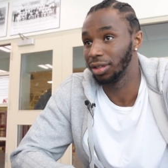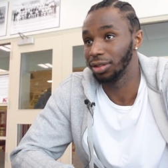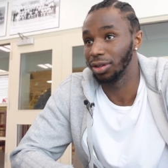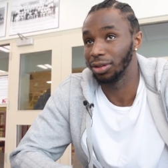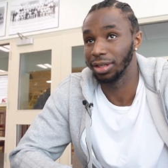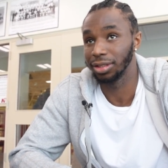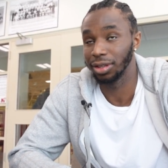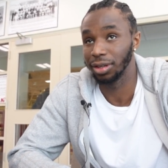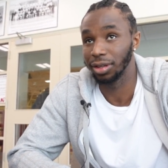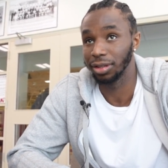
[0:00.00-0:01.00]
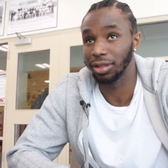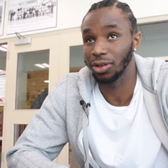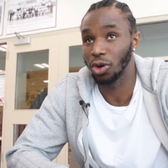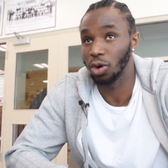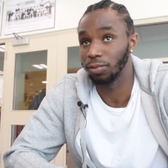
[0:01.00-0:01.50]
You know, that's
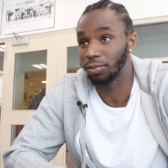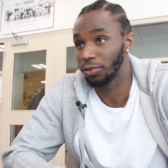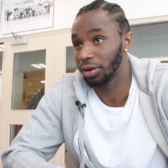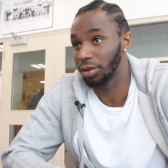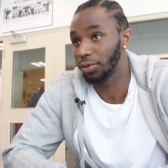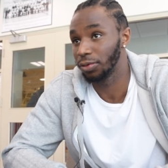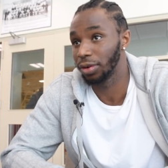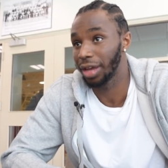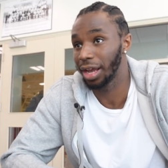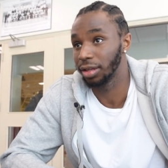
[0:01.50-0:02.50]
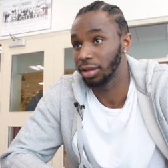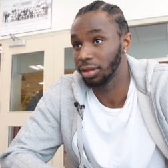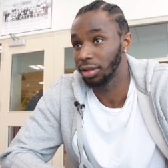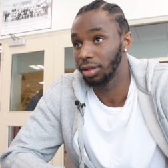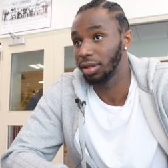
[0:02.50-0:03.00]
the home for Canada.